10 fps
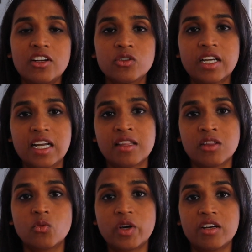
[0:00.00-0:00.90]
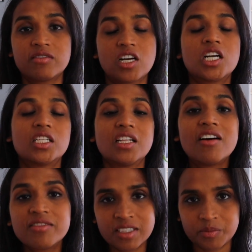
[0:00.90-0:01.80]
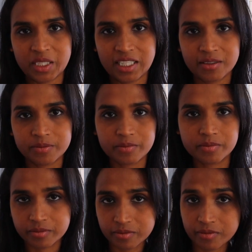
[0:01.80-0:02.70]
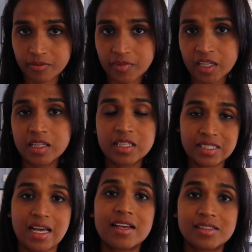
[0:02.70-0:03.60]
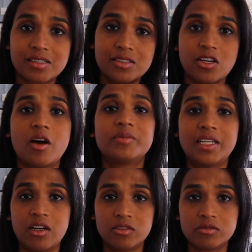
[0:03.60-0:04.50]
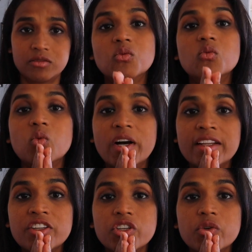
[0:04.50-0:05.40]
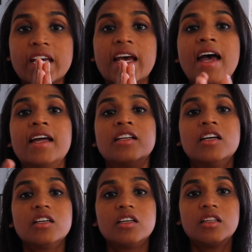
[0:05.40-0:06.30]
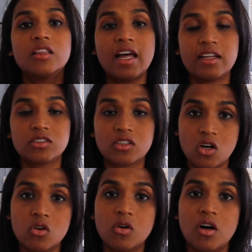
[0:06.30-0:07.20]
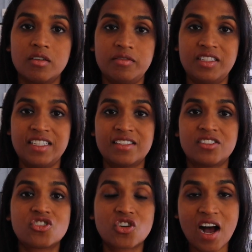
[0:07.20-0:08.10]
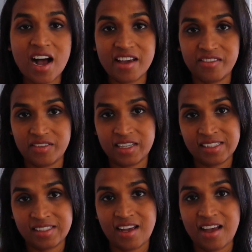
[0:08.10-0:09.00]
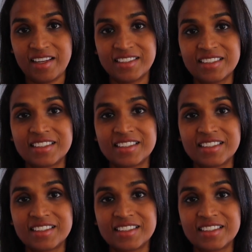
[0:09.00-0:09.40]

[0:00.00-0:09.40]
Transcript: don't get in the way of her loving me. This has to stop now. When you can let go of this drive inside,